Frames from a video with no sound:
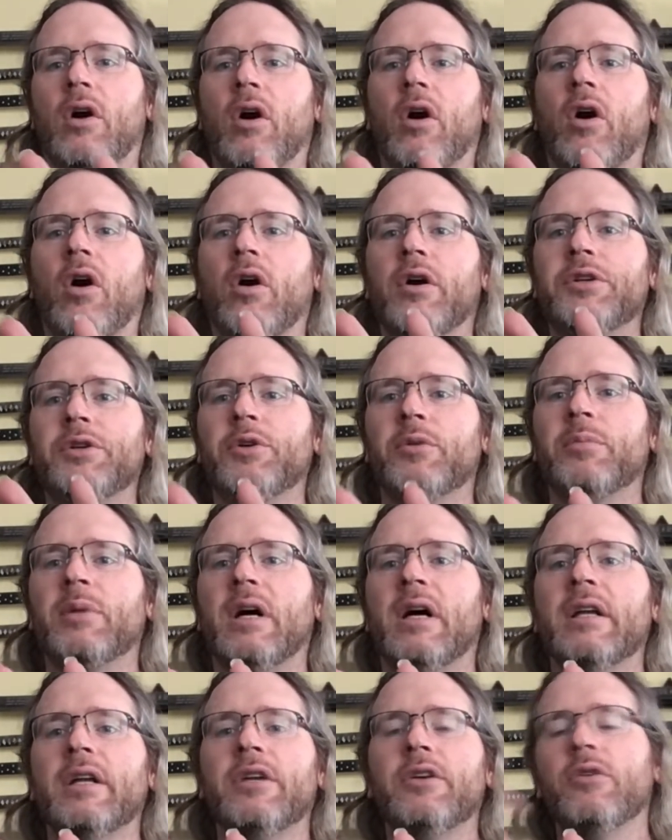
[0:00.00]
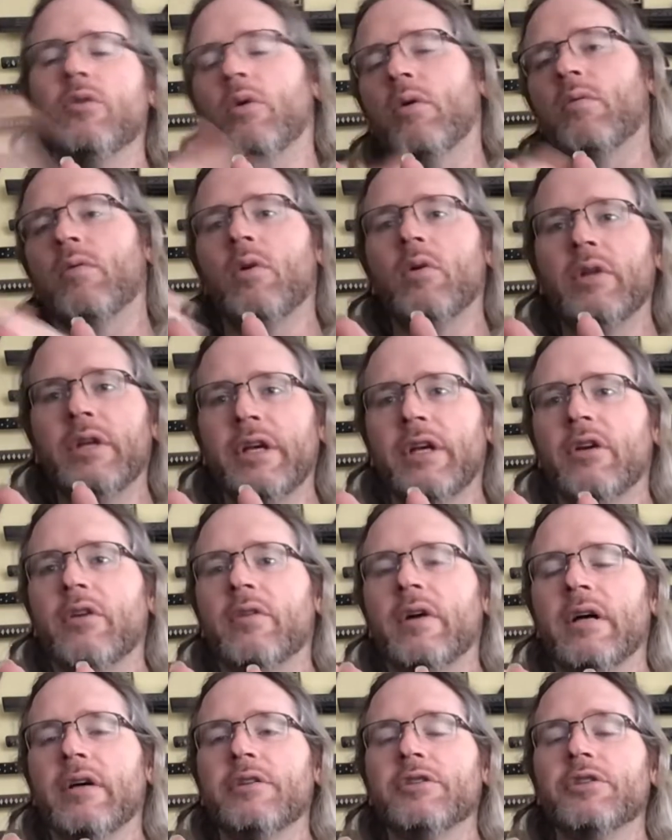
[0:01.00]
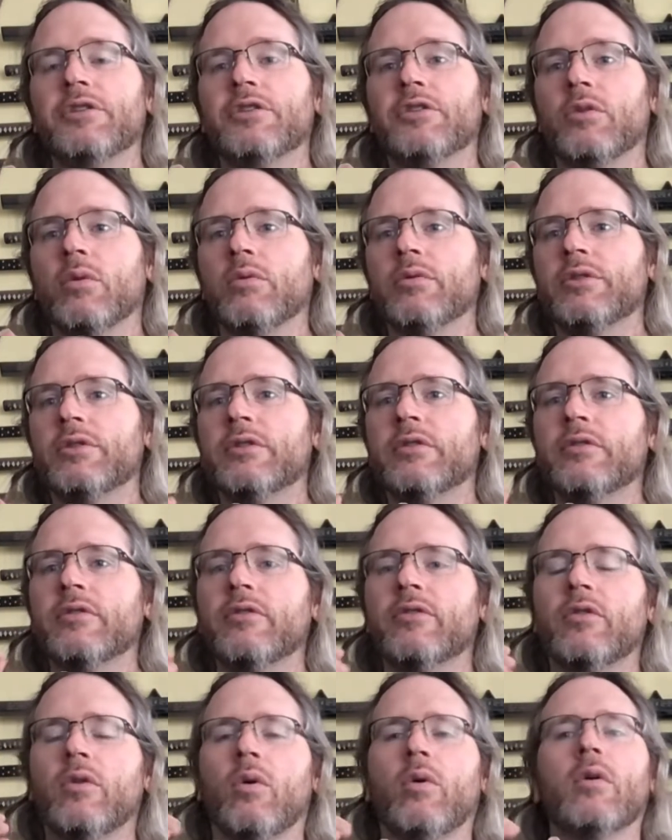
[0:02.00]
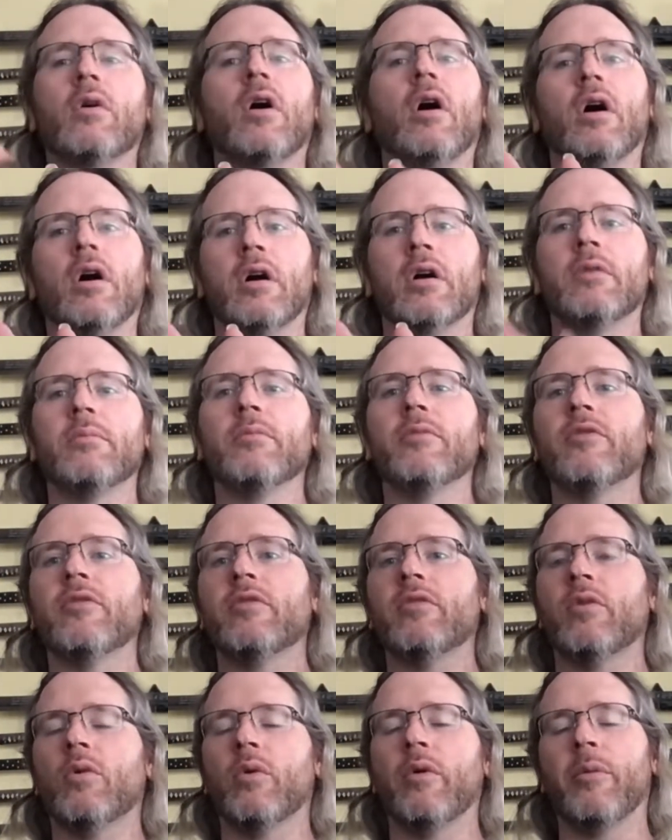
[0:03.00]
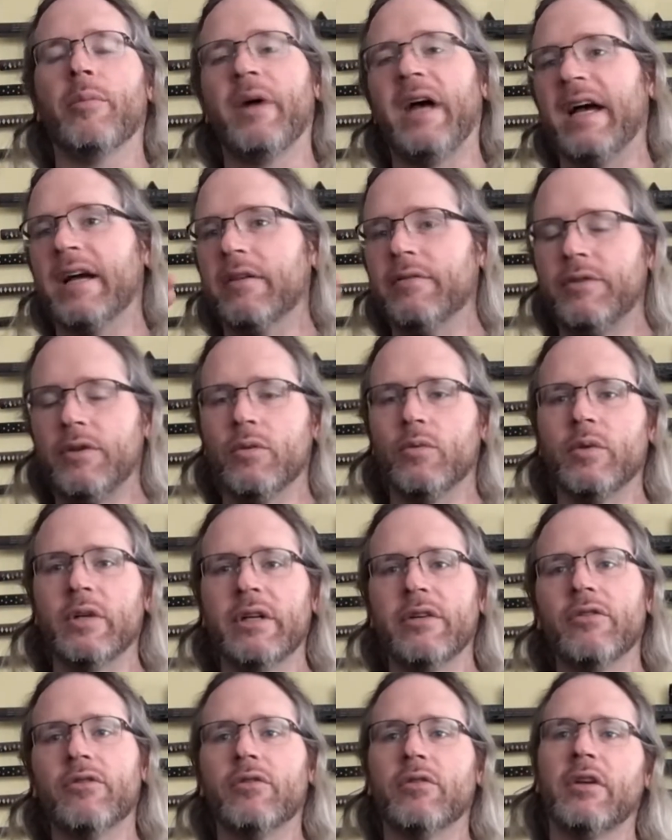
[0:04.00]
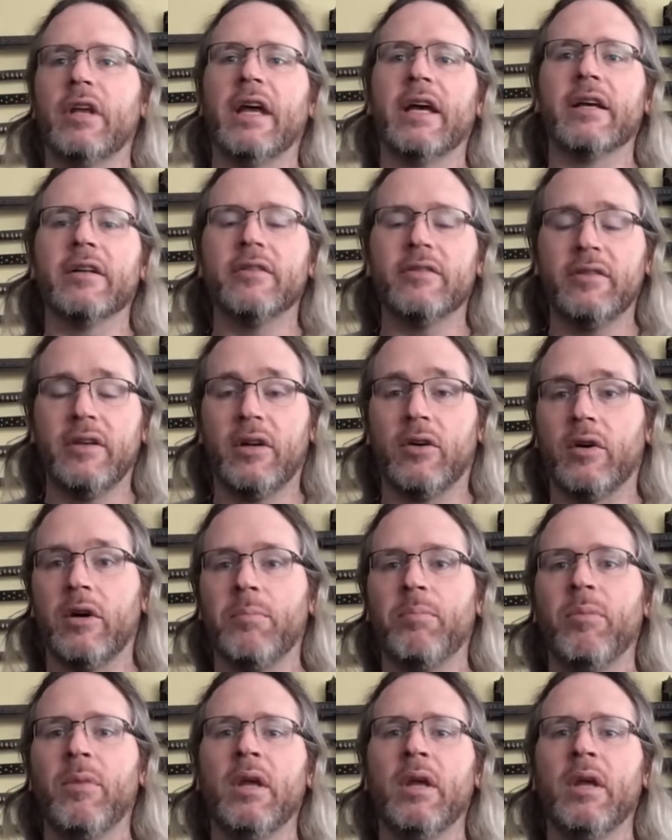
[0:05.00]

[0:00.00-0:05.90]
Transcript: on your body or rolling it around your shoulders or arms or the back of your wrist or neck, etc.